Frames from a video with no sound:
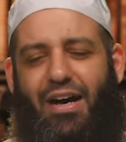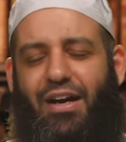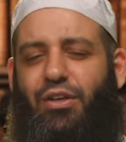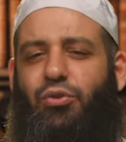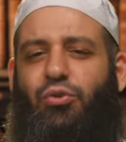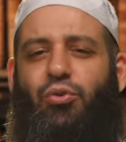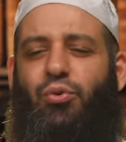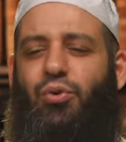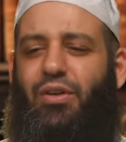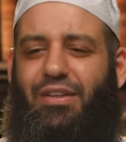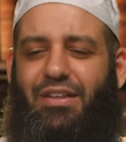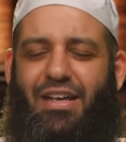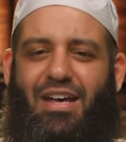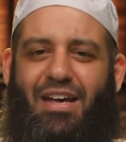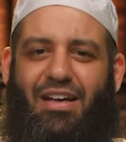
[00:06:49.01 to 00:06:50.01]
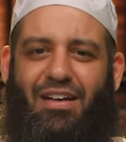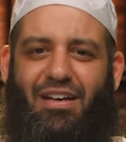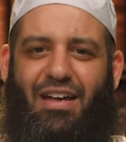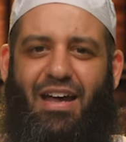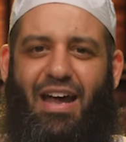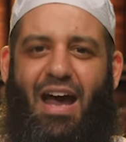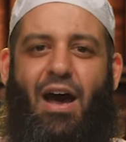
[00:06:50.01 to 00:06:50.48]
I do not care
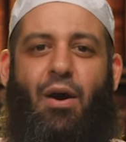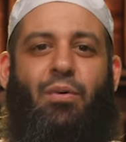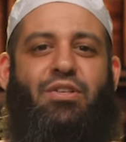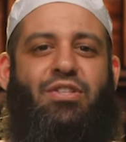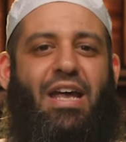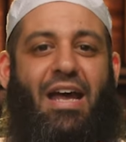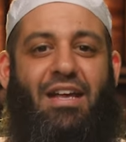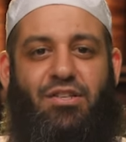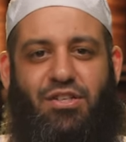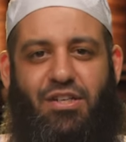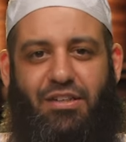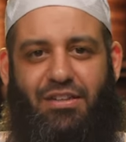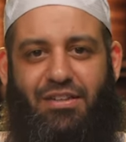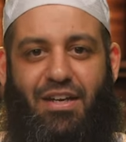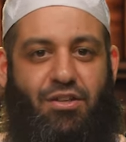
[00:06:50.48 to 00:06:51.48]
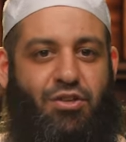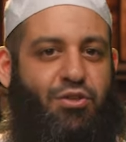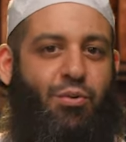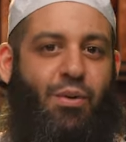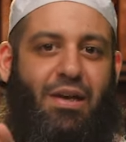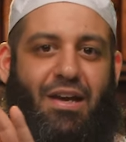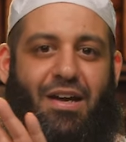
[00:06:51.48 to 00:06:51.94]
how it's answered. That's
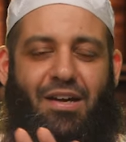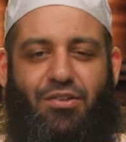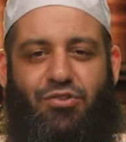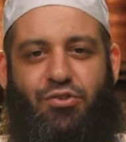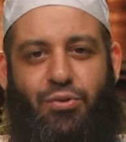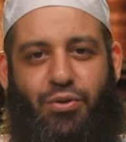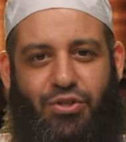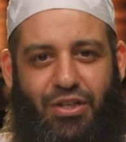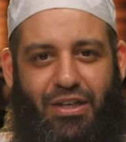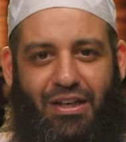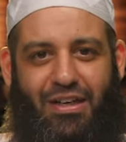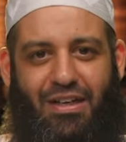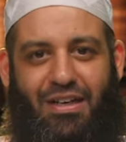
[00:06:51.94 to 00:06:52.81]
to Allah Azza wa Jal.